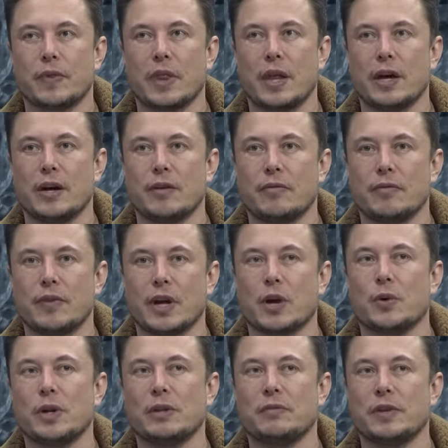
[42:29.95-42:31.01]
um, like
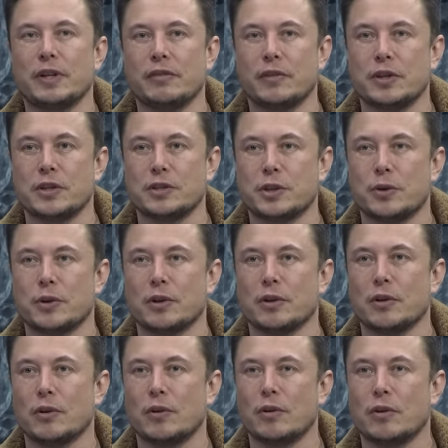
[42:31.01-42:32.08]
I really believe in the zeroth
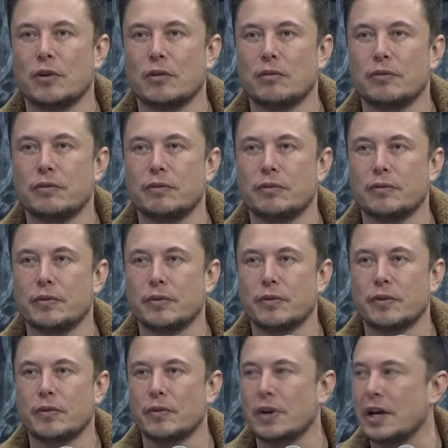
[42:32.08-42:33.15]
law of
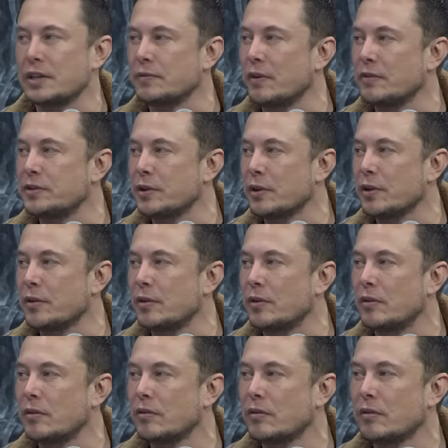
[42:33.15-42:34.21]
Asimov's zeroth law.
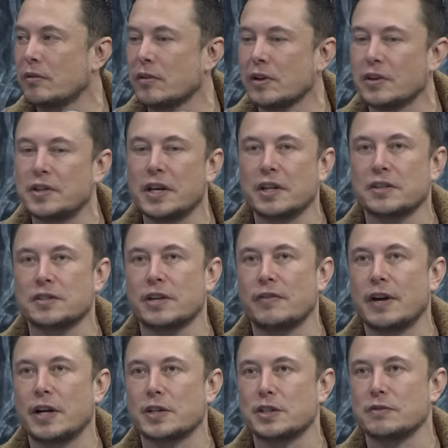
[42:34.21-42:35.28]
You know, take the set of
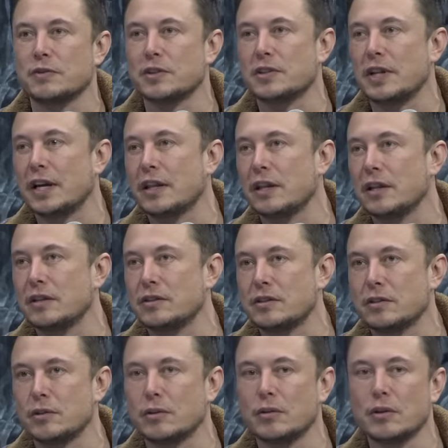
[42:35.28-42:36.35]
actions most likely
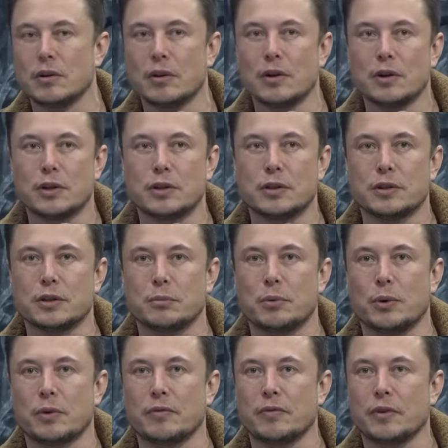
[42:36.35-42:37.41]
to
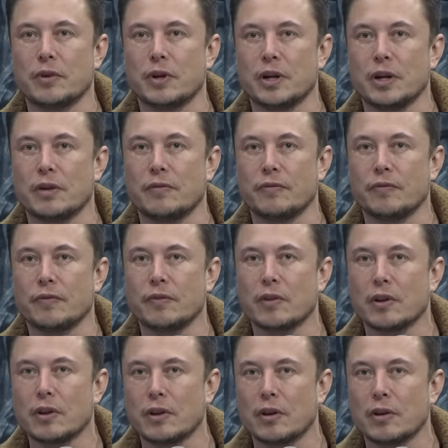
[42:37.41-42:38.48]
support um,
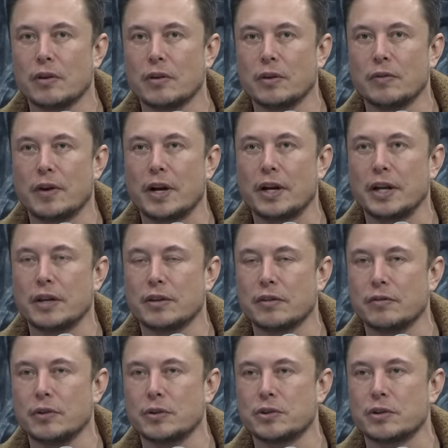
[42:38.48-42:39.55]
humanity into the
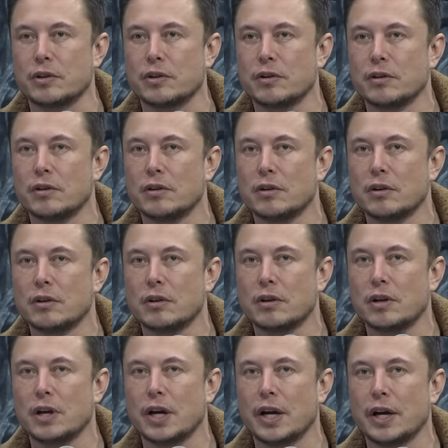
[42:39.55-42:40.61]
future.
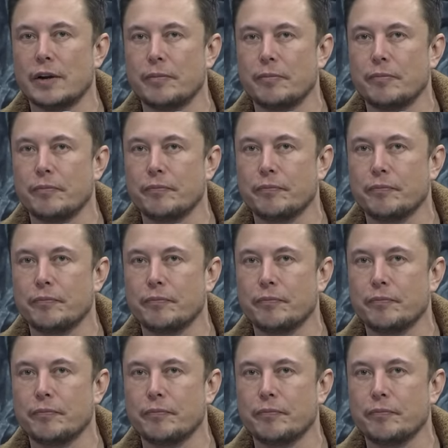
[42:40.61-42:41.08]
Um,